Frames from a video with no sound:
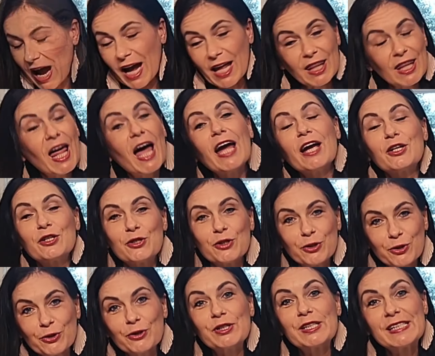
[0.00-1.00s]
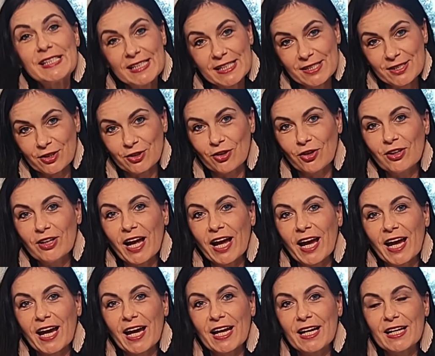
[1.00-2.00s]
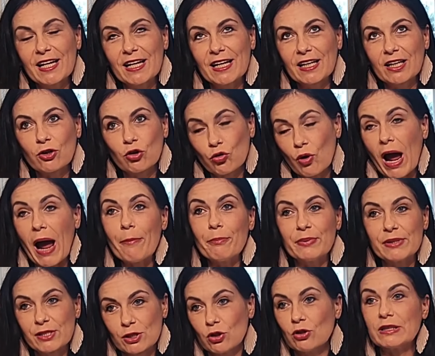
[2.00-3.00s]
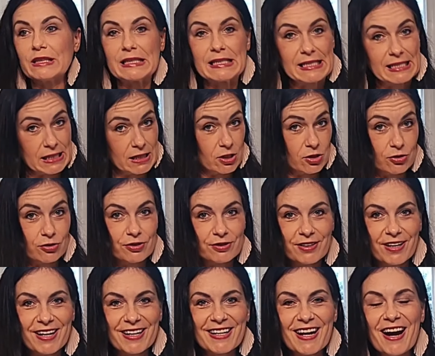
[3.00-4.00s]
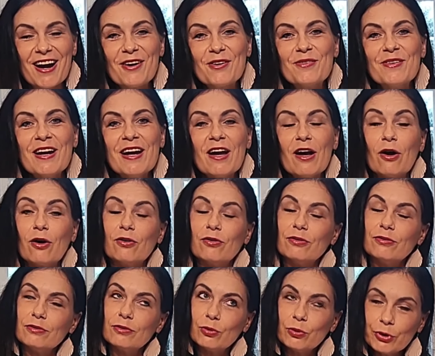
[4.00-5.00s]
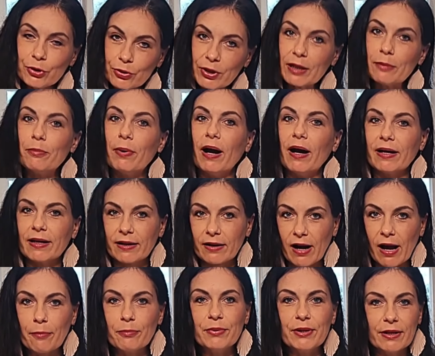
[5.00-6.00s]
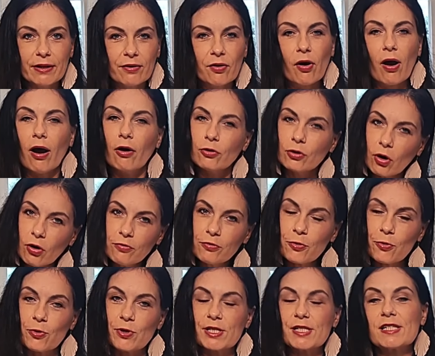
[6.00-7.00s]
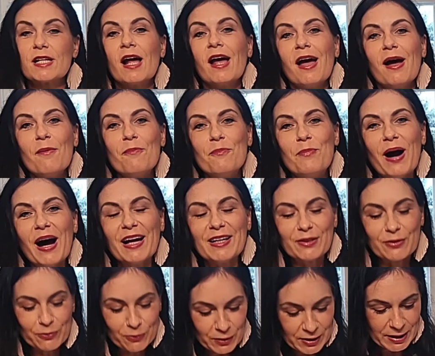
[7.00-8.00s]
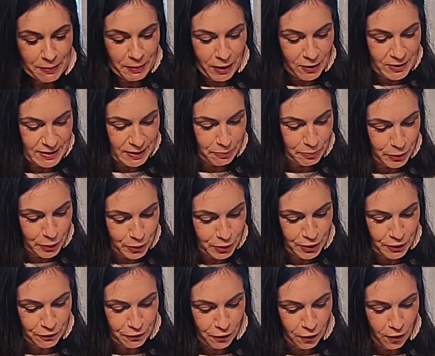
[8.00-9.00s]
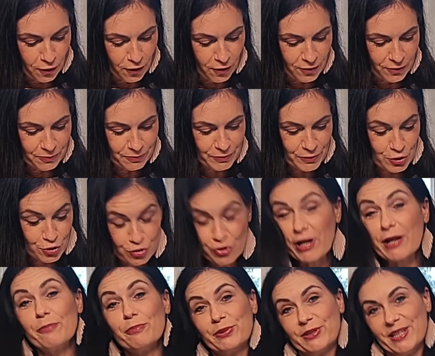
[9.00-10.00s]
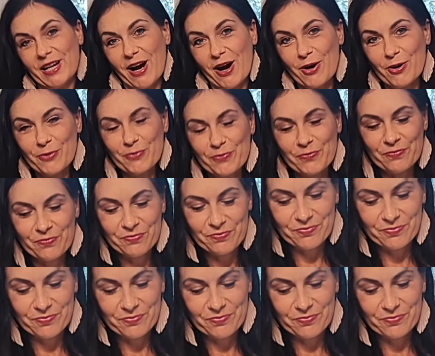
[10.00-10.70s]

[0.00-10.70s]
I like to cook seasonal, and crab is not in season right now. Well, you can buy crab year round, of course, but what about the beautiful shrimp now?